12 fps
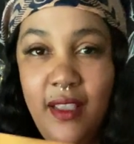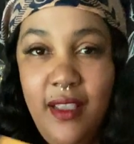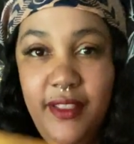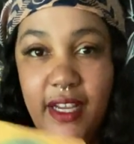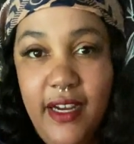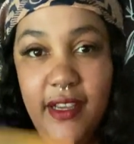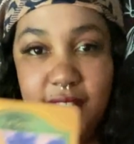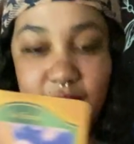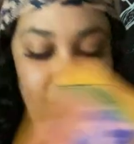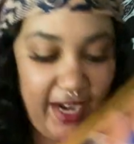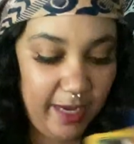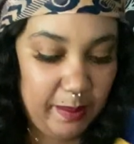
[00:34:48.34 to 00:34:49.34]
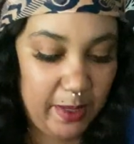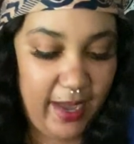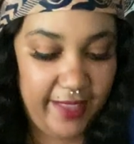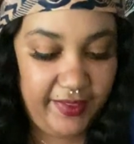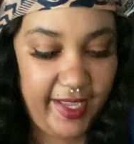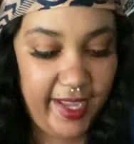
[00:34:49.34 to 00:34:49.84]
There is a rainbow
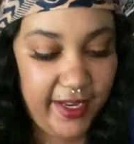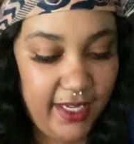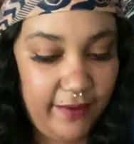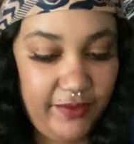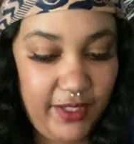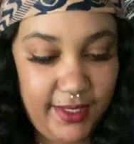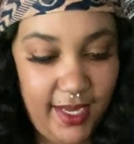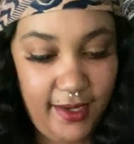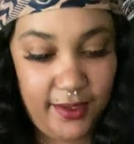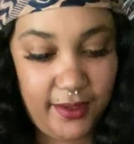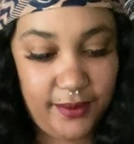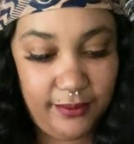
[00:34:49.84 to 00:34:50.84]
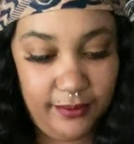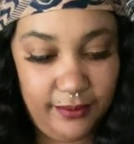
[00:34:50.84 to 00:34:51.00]
at the end of the tunnel.